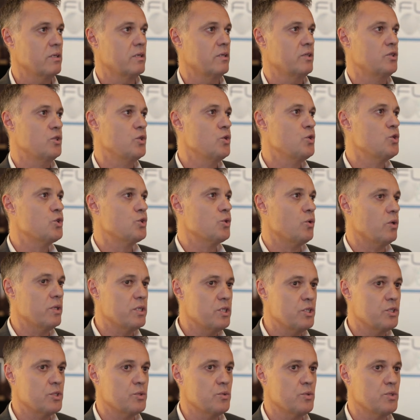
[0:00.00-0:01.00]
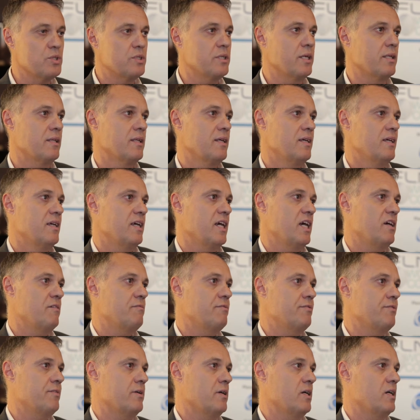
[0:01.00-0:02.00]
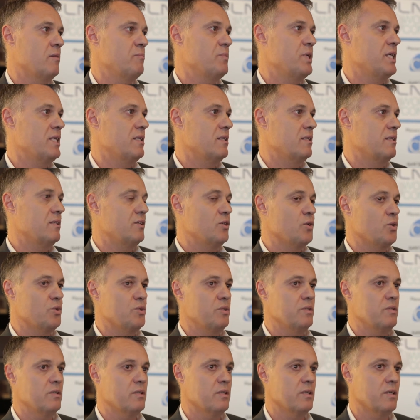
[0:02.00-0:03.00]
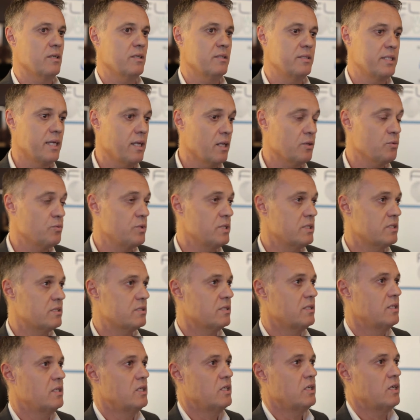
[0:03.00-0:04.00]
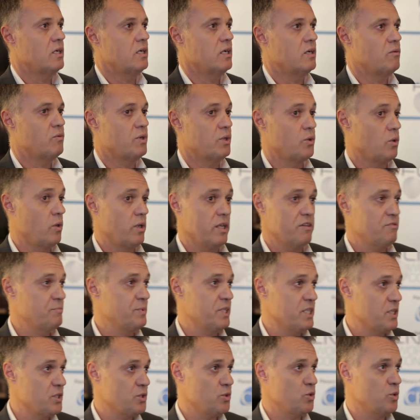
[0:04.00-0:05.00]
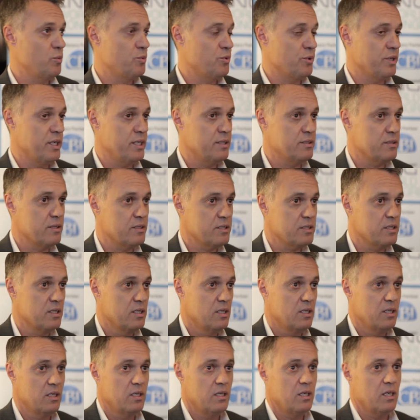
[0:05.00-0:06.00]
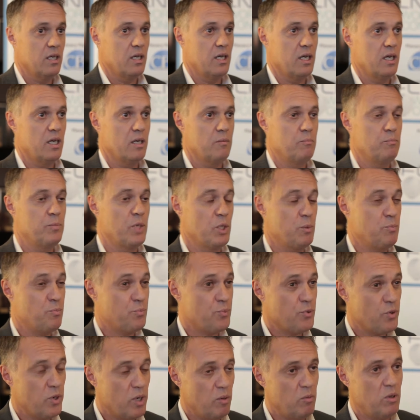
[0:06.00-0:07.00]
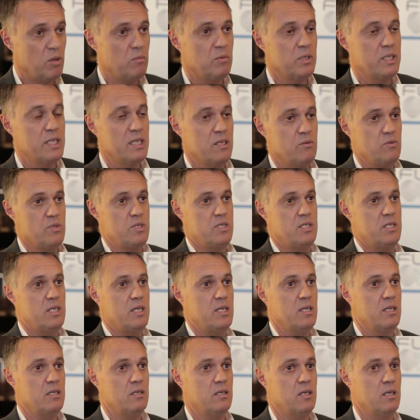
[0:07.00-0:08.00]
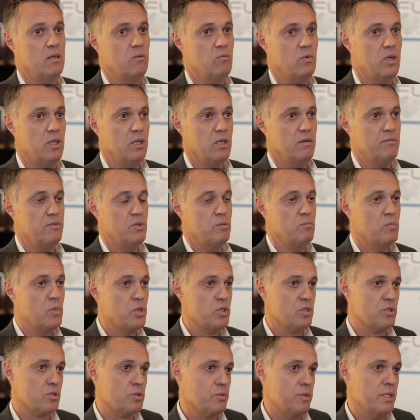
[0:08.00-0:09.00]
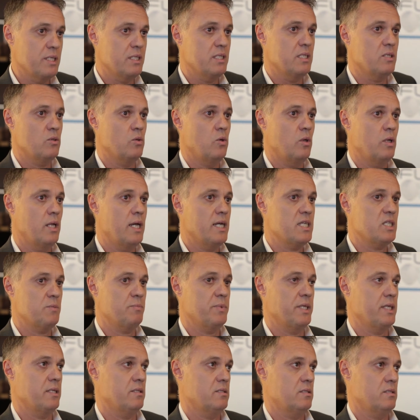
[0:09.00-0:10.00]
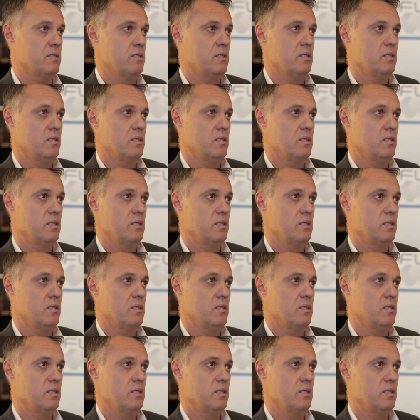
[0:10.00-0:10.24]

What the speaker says: usual issues that have been dealt with all FPSO operators. But probably I would say one of the most critical aspects